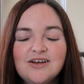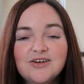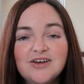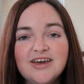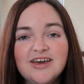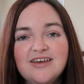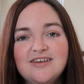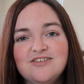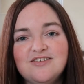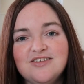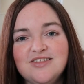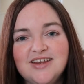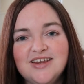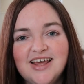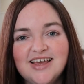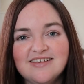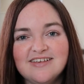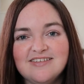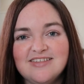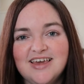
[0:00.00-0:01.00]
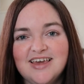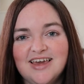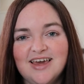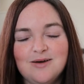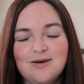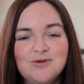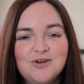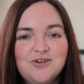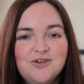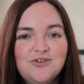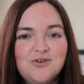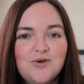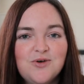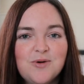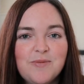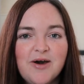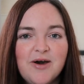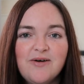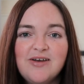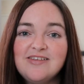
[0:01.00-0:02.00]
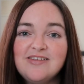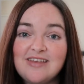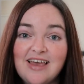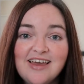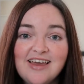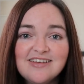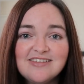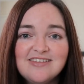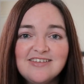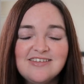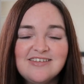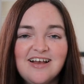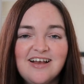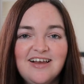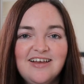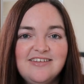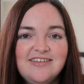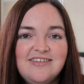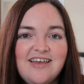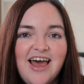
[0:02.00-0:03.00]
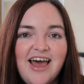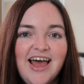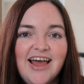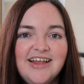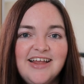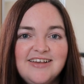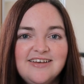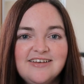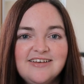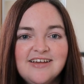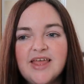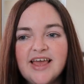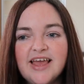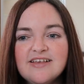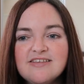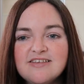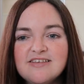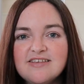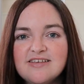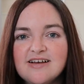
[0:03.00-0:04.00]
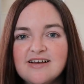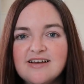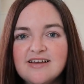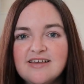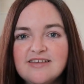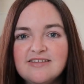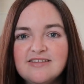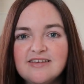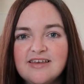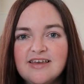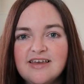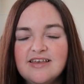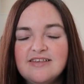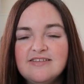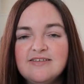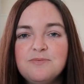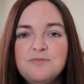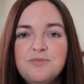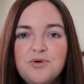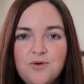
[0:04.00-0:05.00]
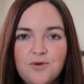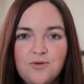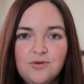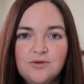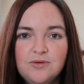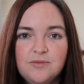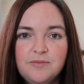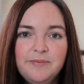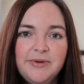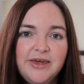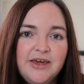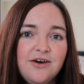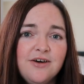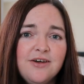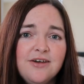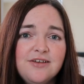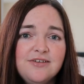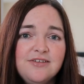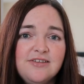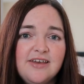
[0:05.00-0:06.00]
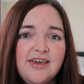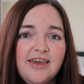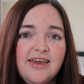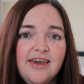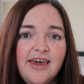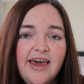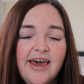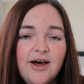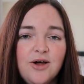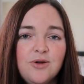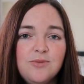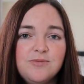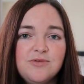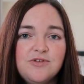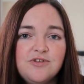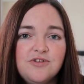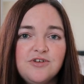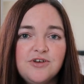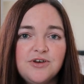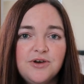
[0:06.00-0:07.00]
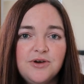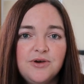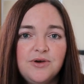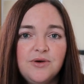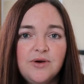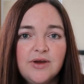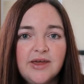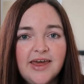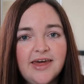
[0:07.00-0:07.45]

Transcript: Okay, so the next thing I'm gonna talk about is exercise. And exercise is important because it helps to